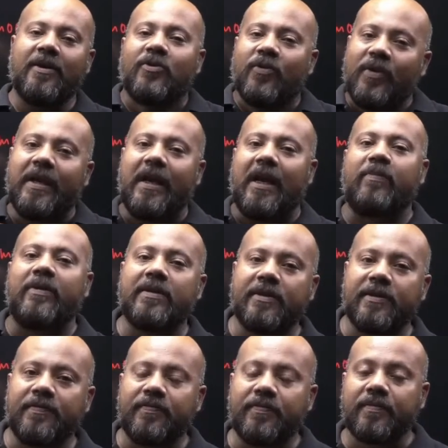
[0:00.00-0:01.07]
So it
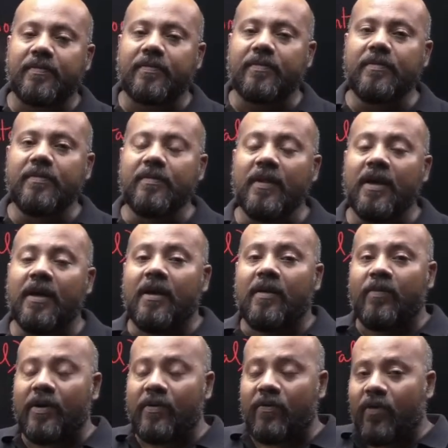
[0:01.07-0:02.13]
happens.
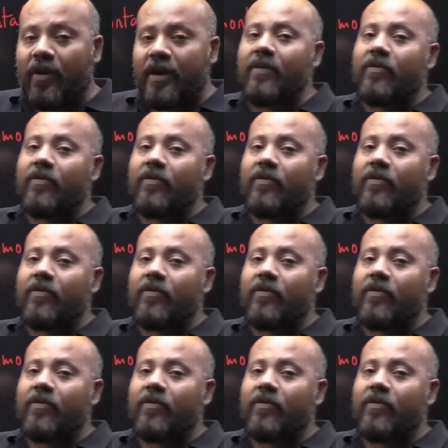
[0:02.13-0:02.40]
But what I